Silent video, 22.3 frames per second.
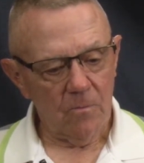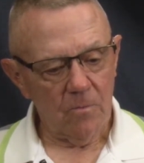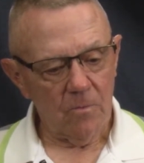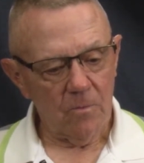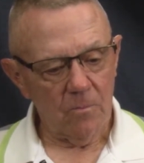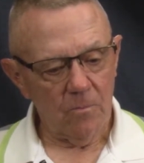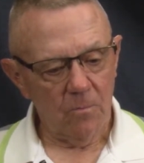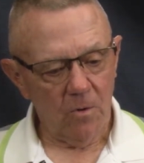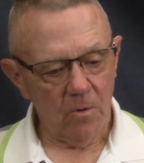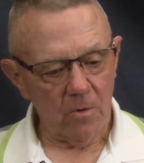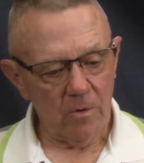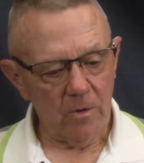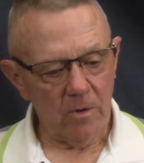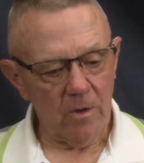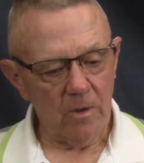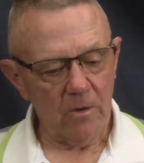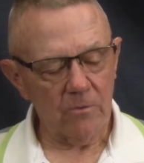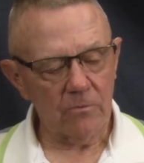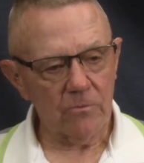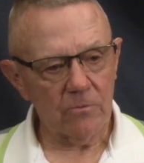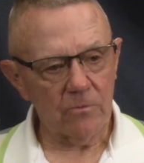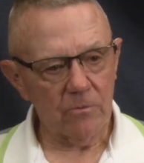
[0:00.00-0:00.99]
we bought a
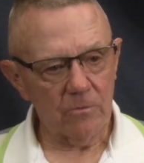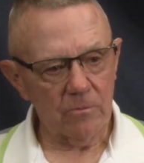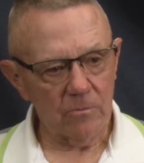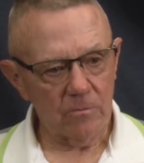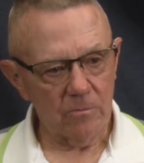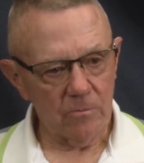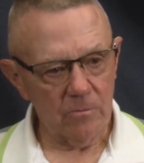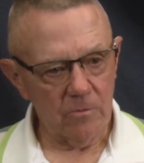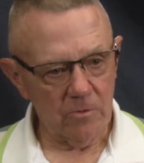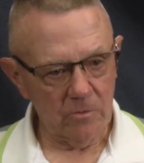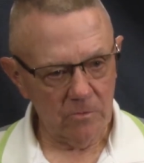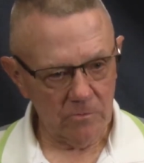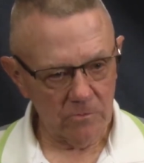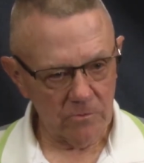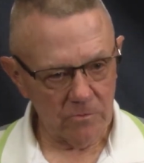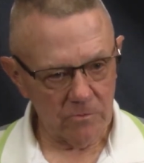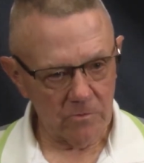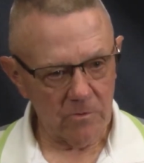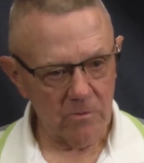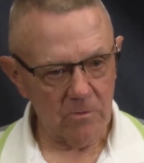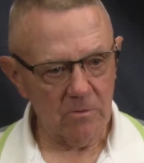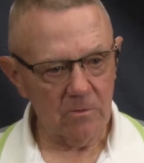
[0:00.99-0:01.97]
house on Hill
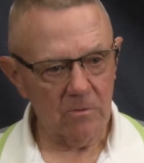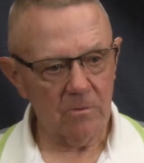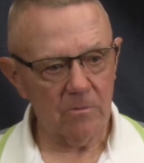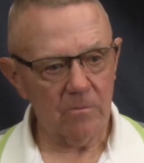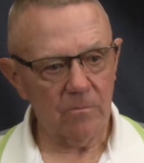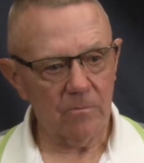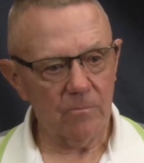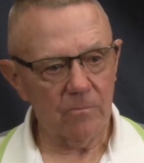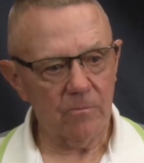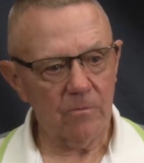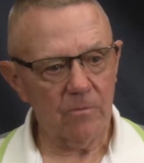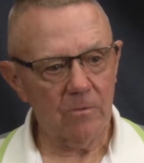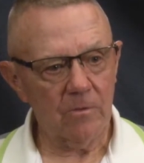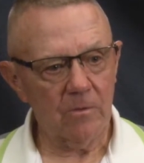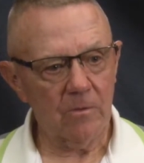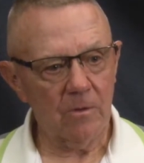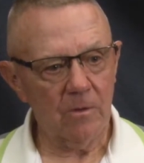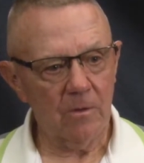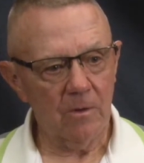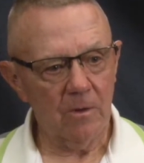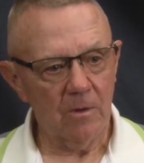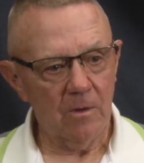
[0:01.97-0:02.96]
Street,
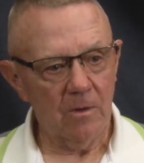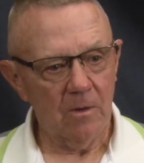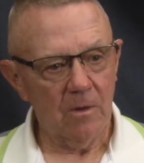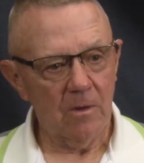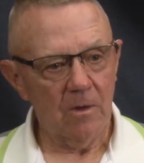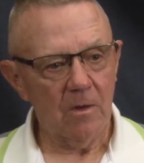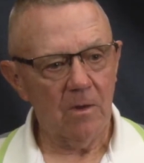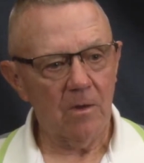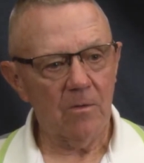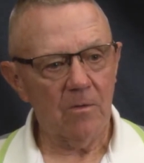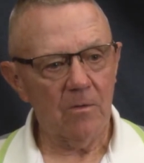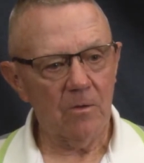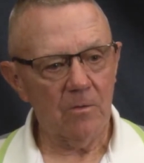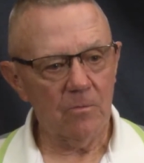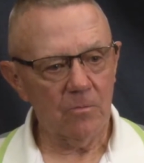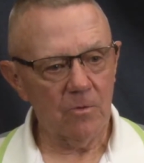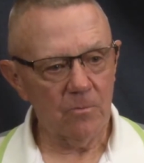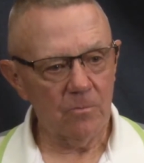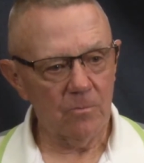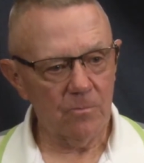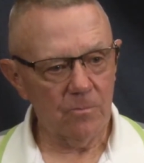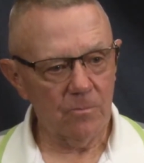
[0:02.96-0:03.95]
and then
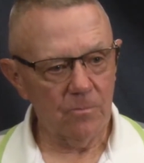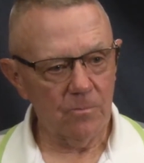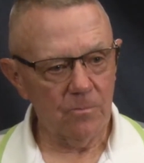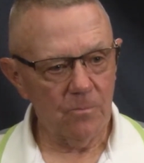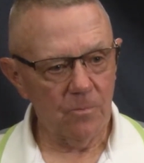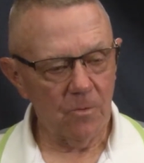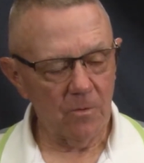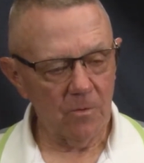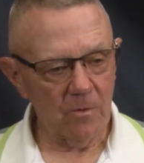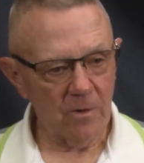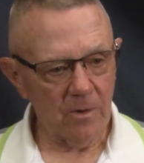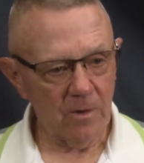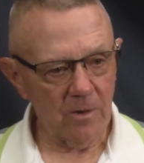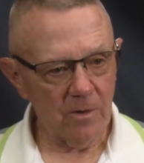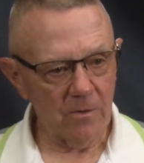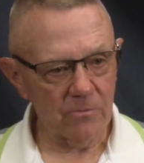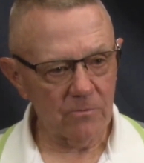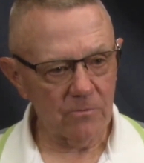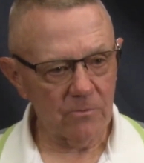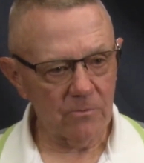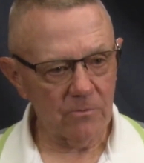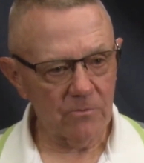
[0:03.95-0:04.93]
we bought a
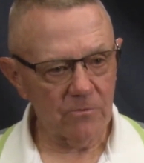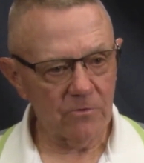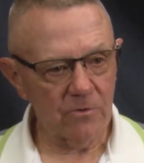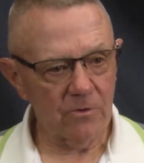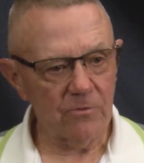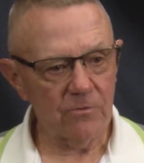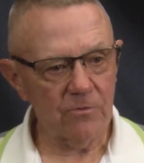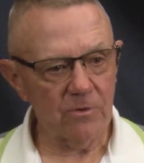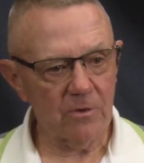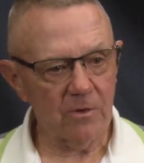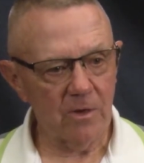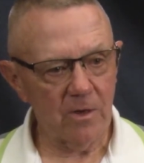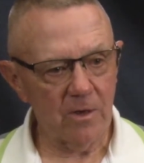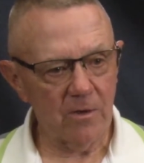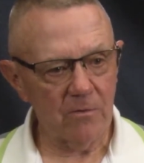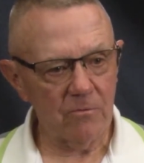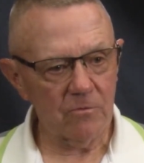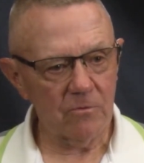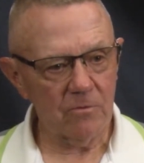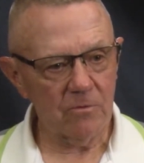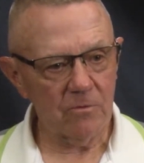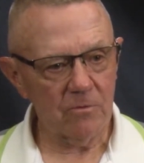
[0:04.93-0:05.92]
house on Sunset
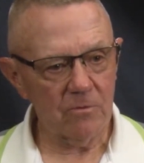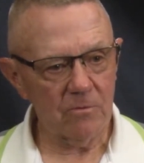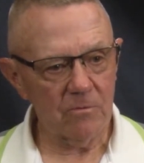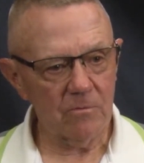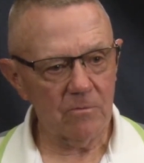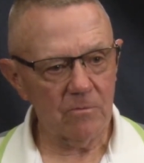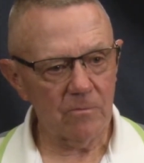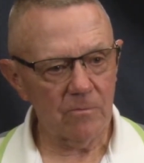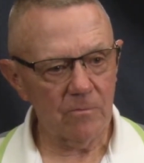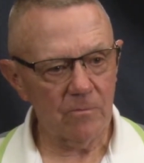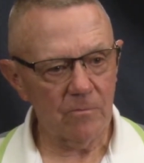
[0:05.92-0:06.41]
Avenue,